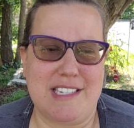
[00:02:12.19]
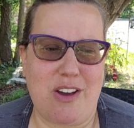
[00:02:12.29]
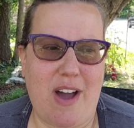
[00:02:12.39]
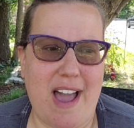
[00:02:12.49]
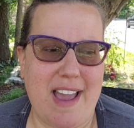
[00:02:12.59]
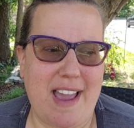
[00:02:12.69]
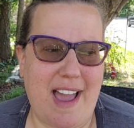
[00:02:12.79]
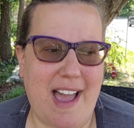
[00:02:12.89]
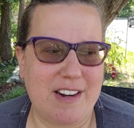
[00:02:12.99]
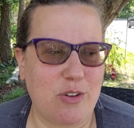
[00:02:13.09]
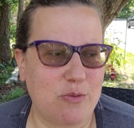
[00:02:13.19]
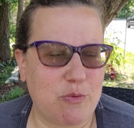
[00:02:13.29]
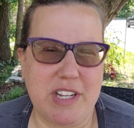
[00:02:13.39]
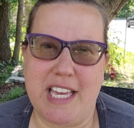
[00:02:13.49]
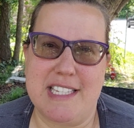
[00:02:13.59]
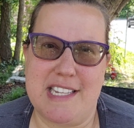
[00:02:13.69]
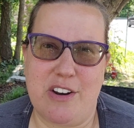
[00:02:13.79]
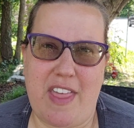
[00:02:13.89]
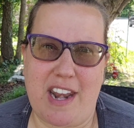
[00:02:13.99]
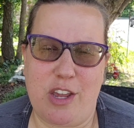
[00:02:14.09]
So I don't really
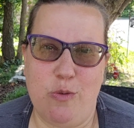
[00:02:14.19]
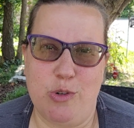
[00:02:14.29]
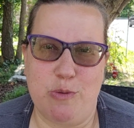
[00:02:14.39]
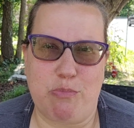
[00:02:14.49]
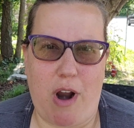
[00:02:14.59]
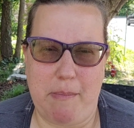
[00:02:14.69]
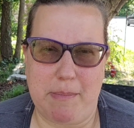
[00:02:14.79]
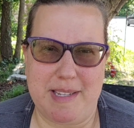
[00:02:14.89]
consider that a huge problem.